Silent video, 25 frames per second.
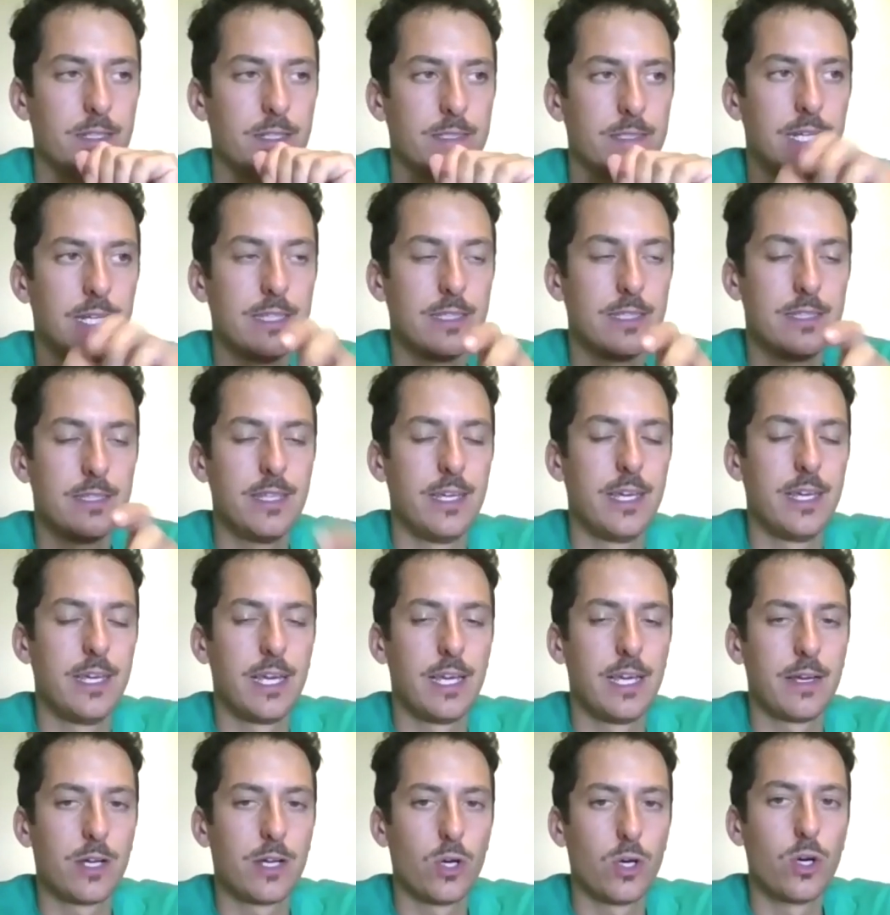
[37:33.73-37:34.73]

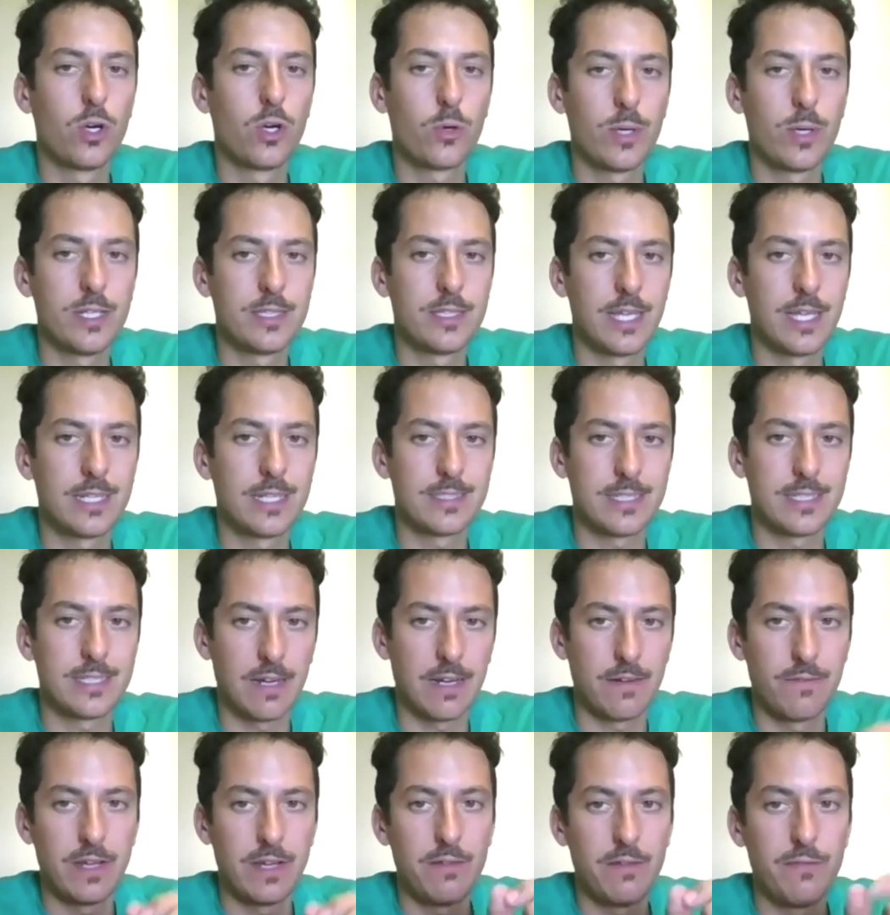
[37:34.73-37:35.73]
the concrete tanks
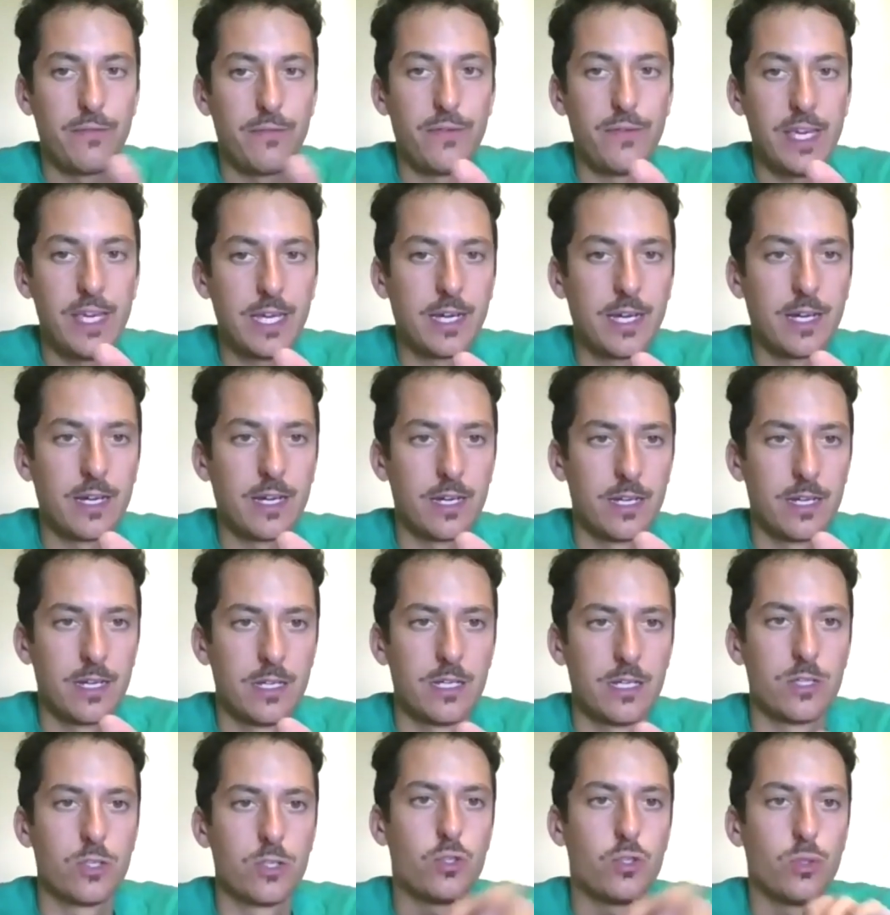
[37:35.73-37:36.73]
are very thick,
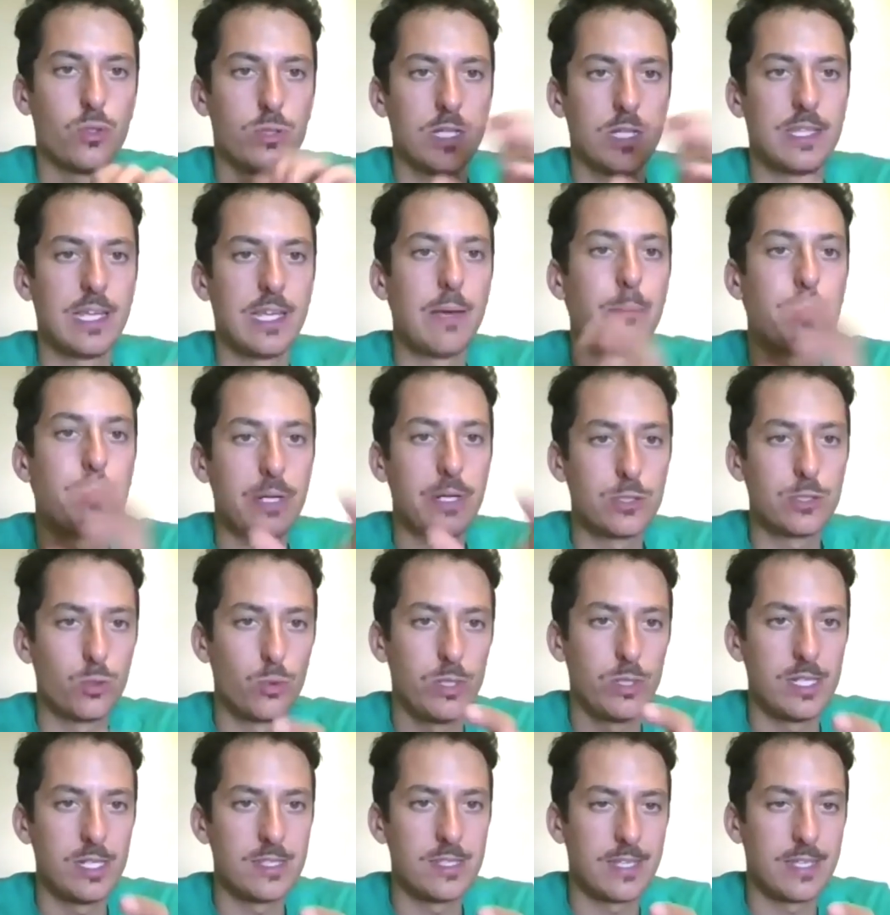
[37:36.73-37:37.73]
so the
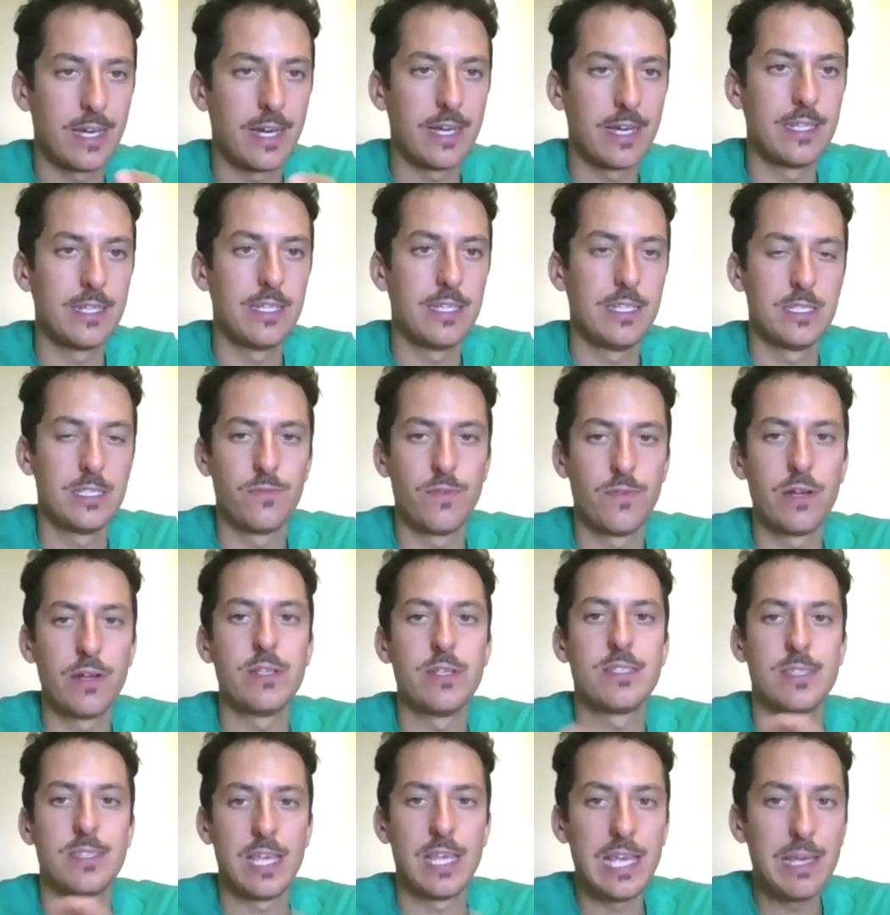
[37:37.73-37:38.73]
temperature inside is very
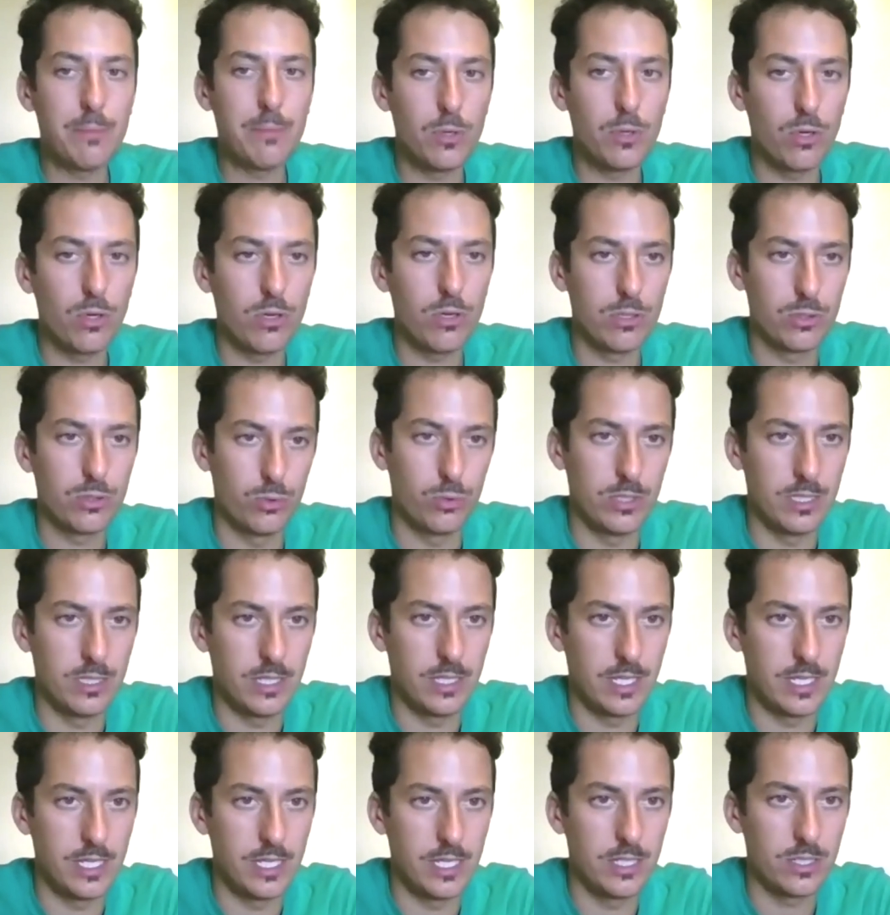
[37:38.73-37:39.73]
stable during
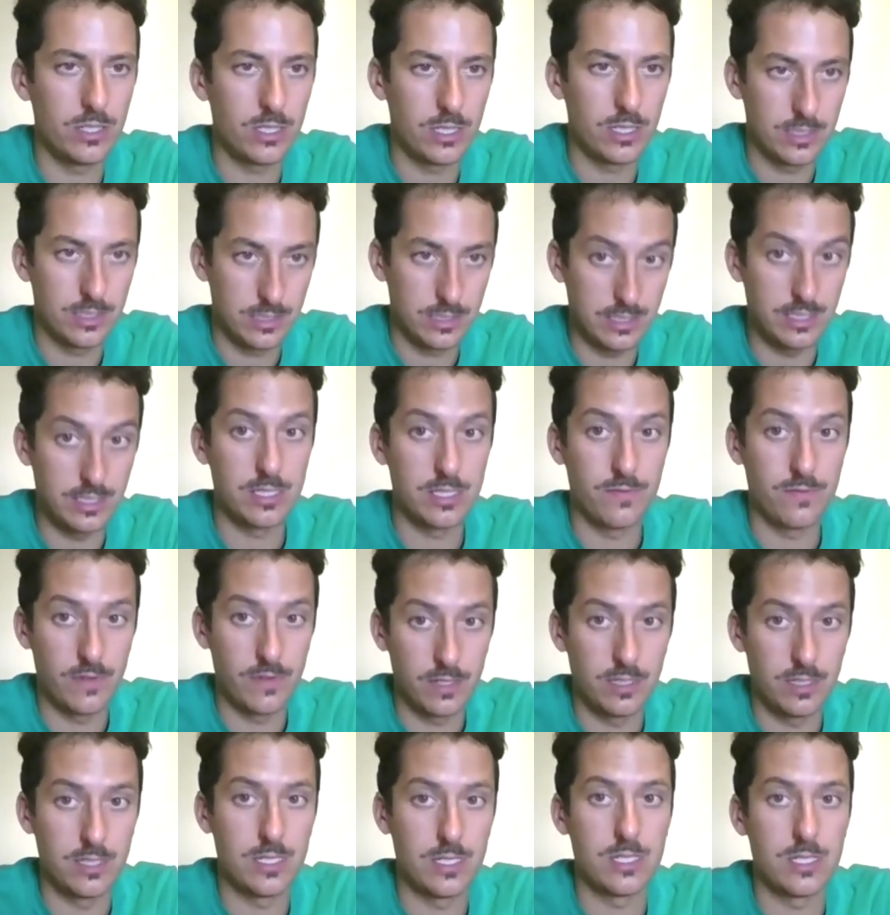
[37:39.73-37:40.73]
the year.
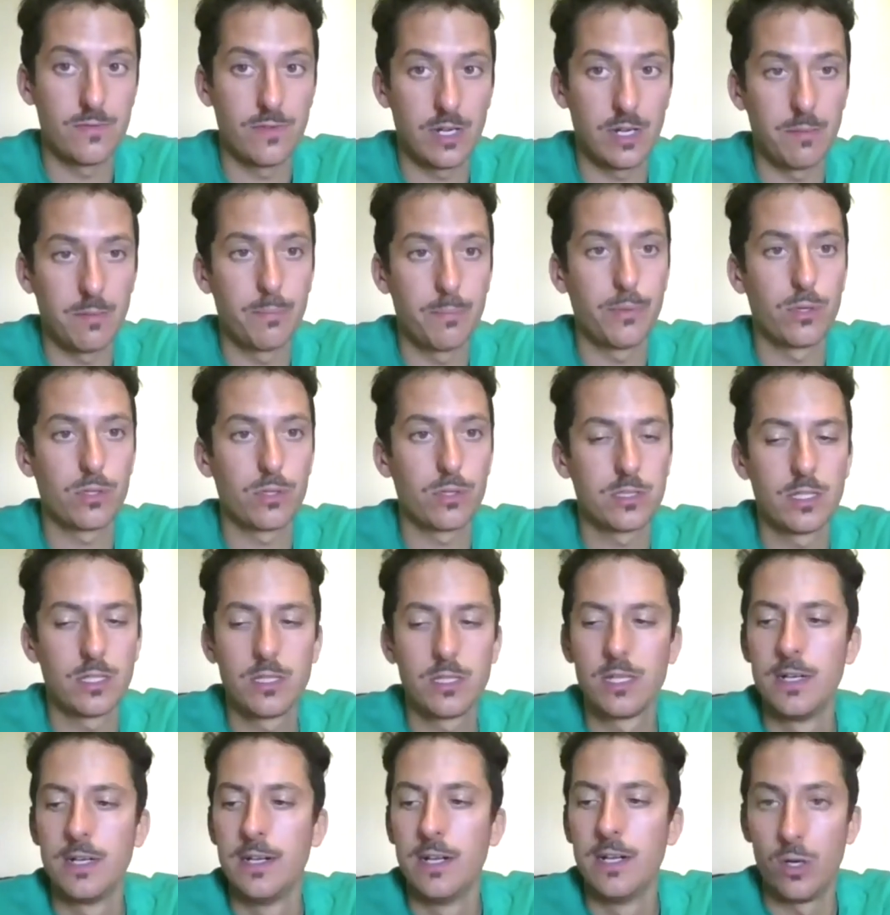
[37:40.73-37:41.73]
This is very important.
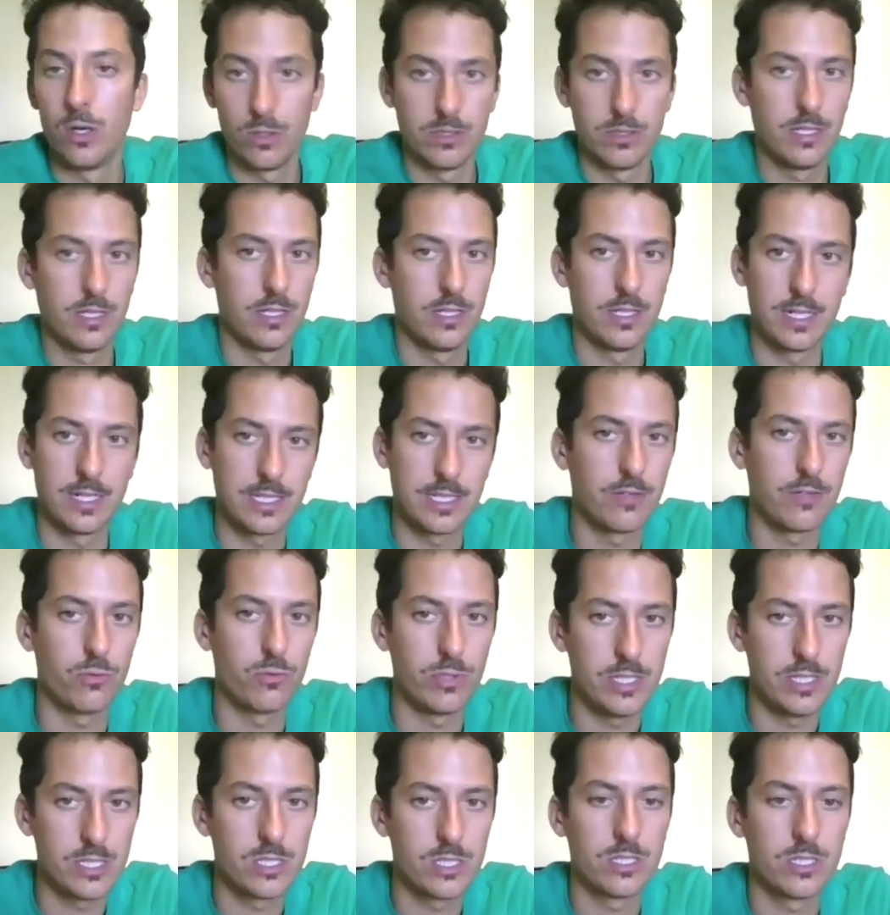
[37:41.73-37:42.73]
Another
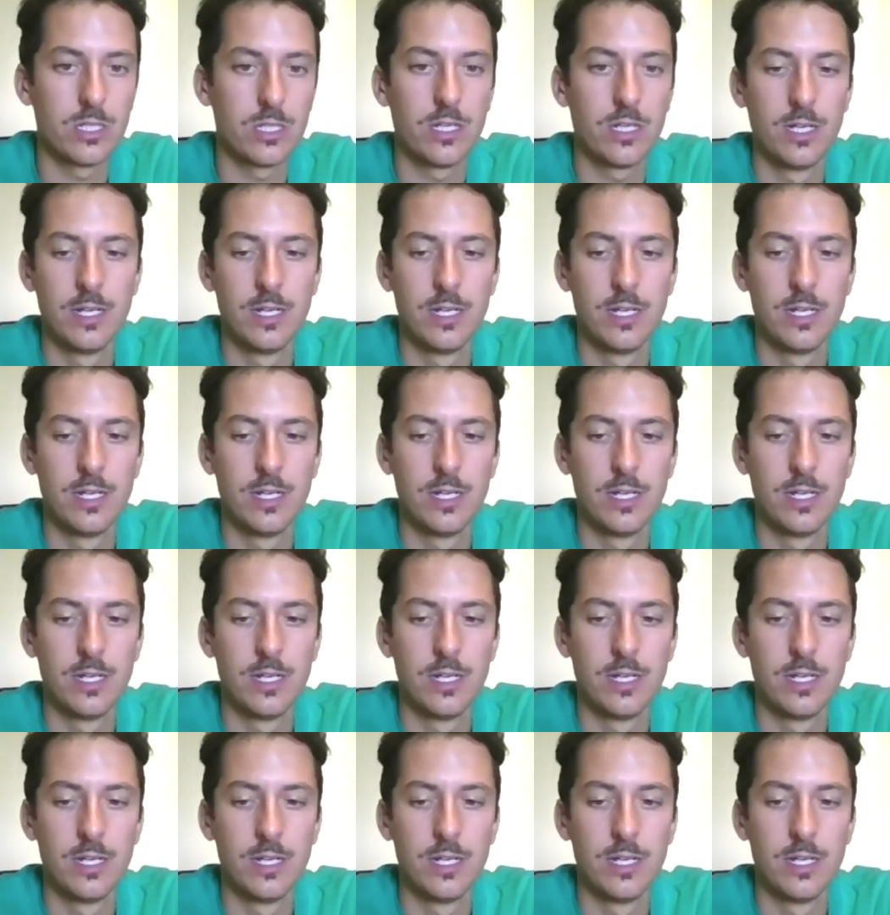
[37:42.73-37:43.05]
reason.